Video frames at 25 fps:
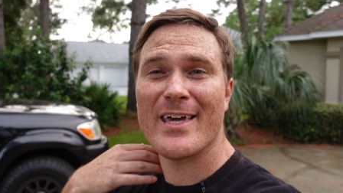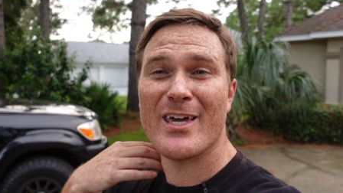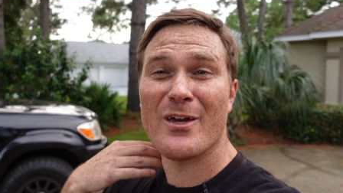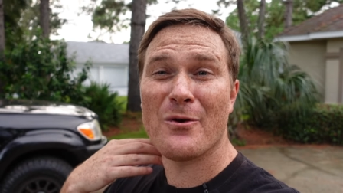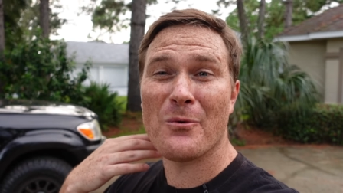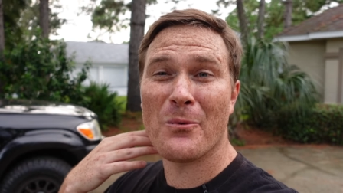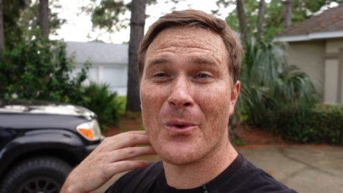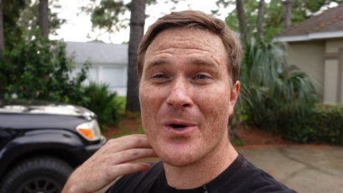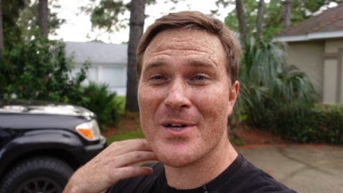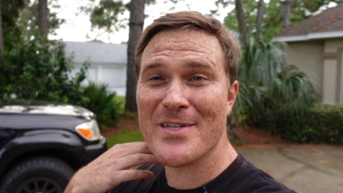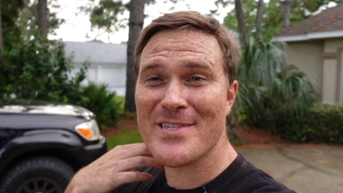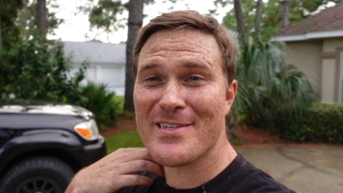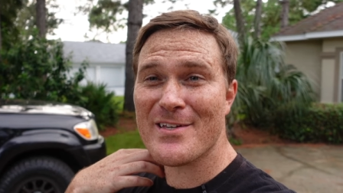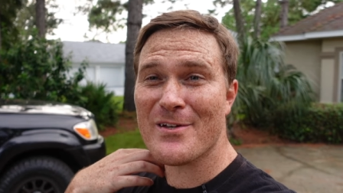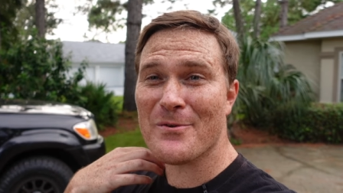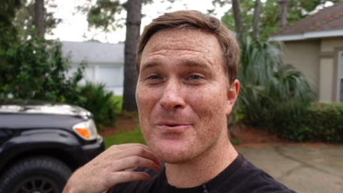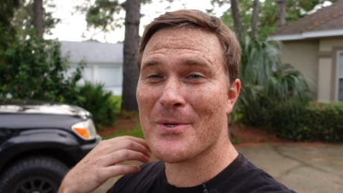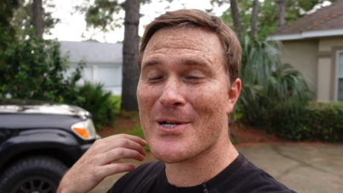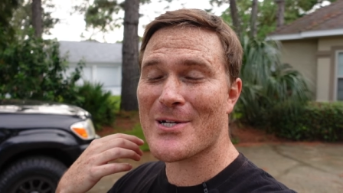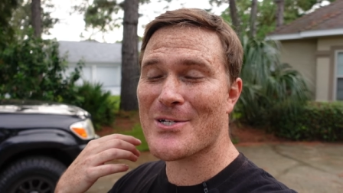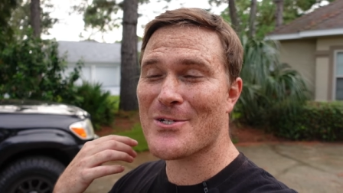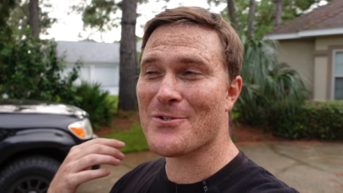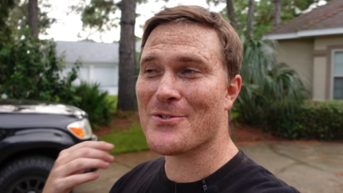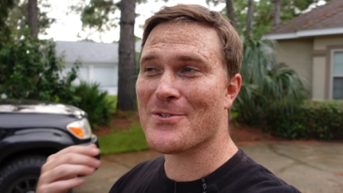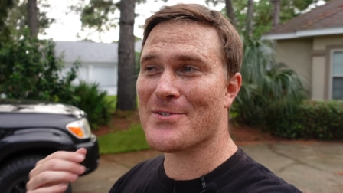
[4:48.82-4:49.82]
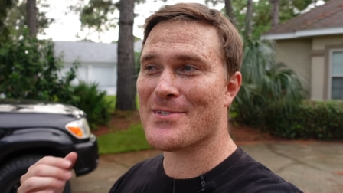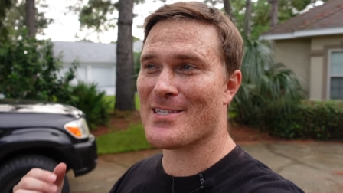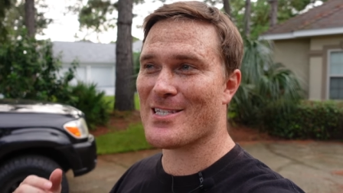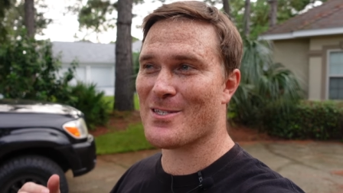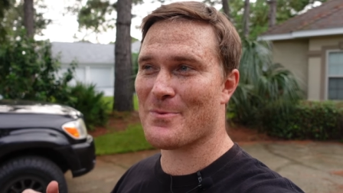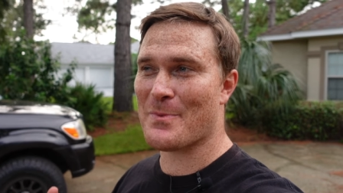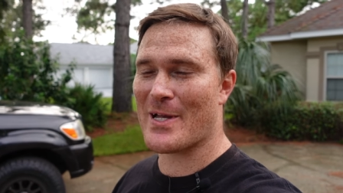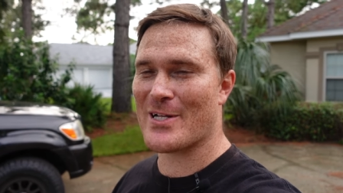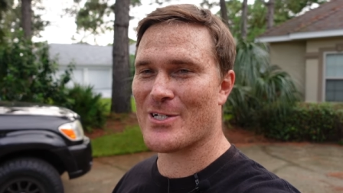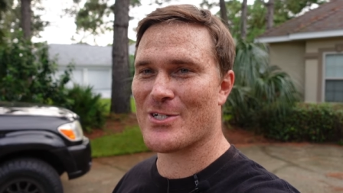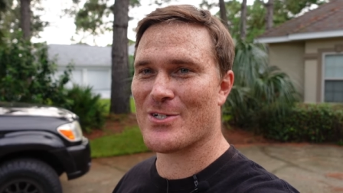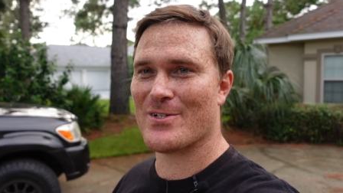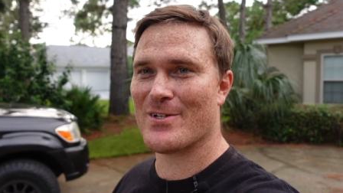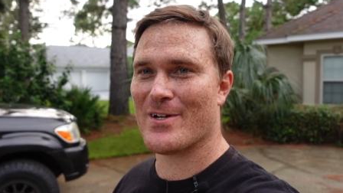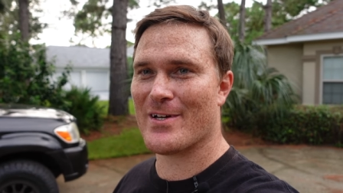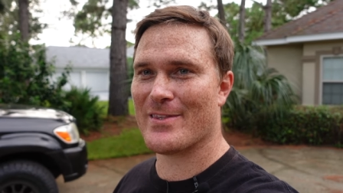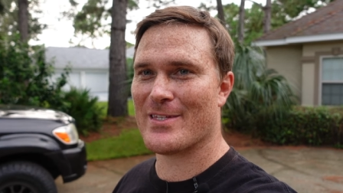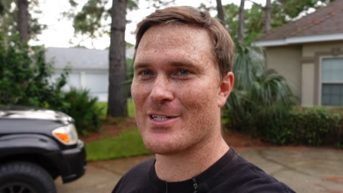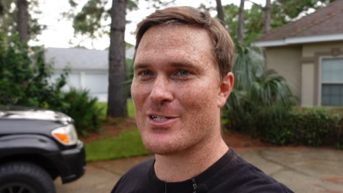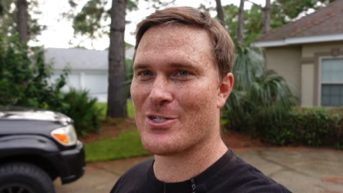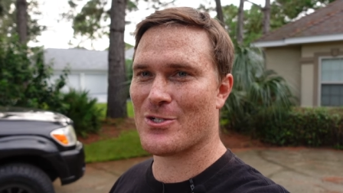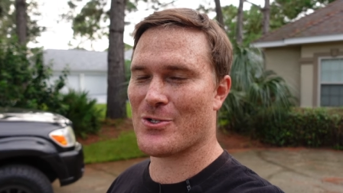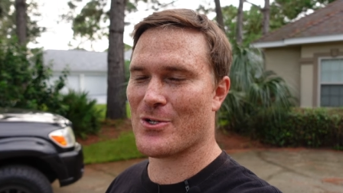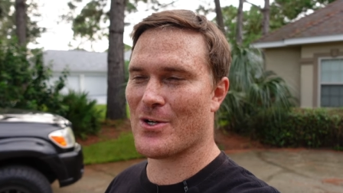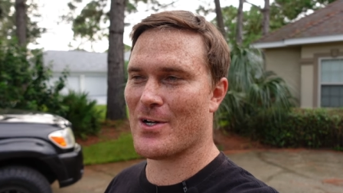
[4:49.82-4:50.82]
It was the original suspension on
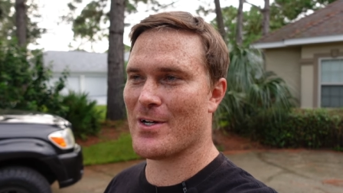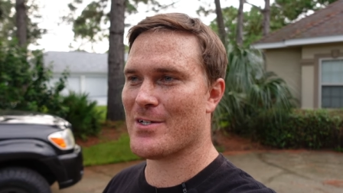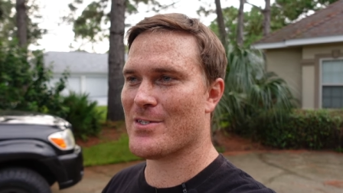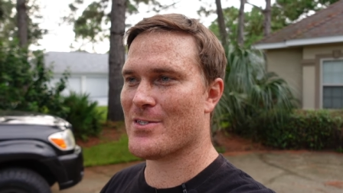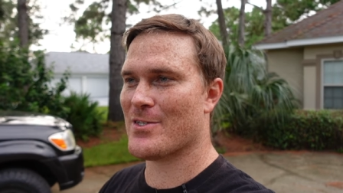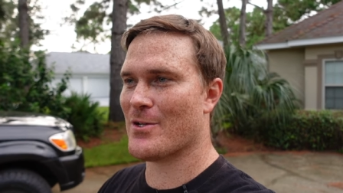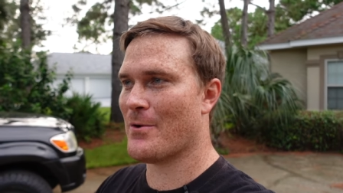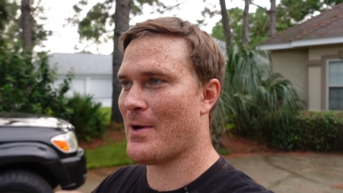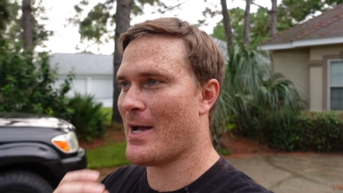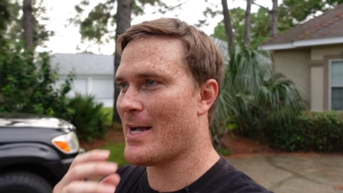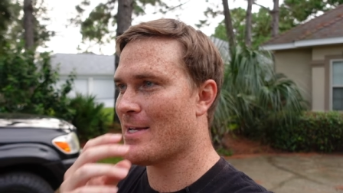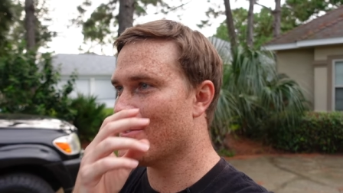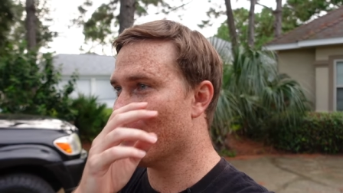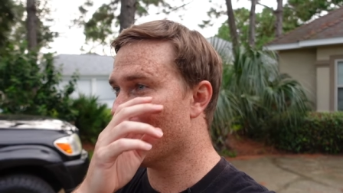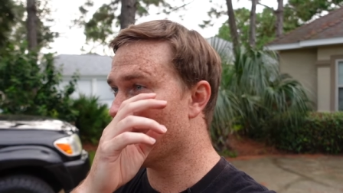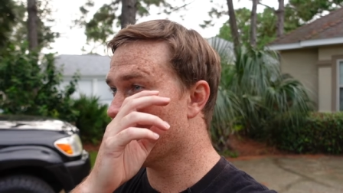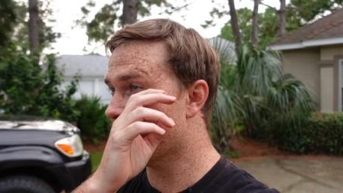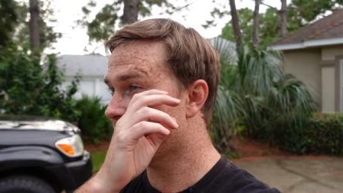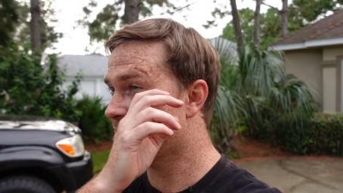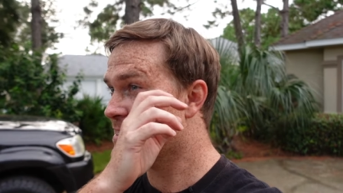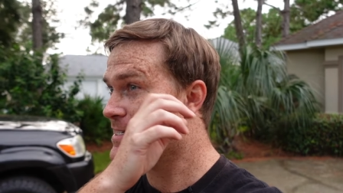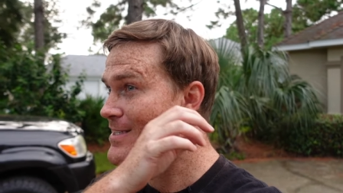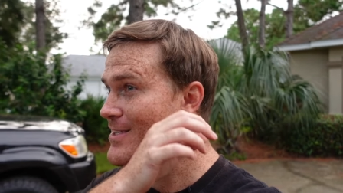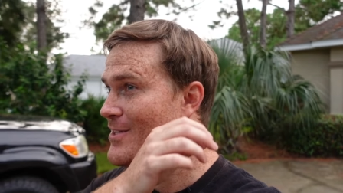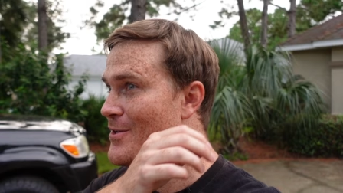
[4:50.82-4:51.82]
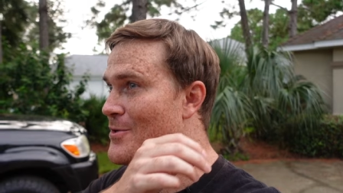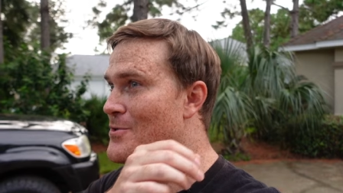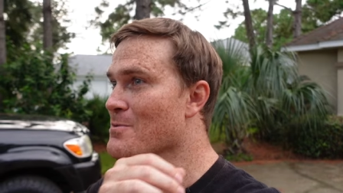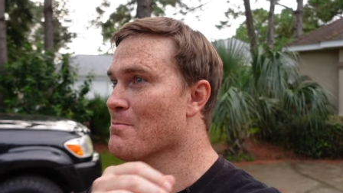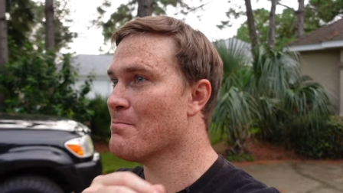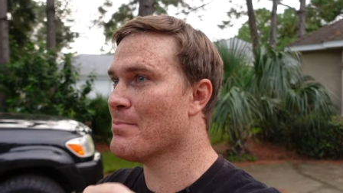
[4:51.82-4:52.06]
this truck, so as you can see, those